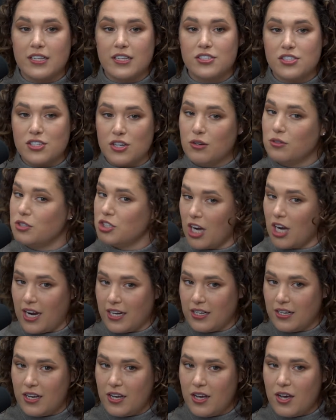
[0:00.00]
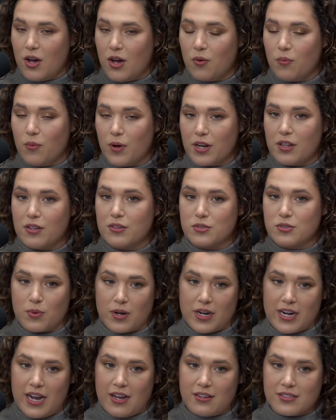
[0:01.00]
snow, shine, one of those
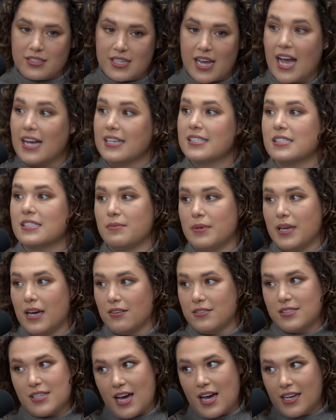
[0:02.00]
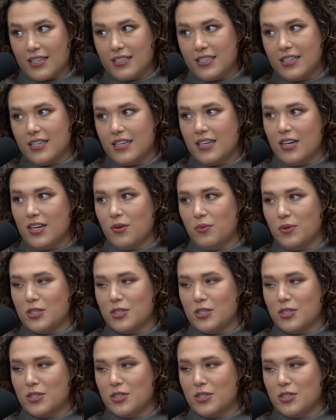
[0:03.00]
workouts has to be outside, which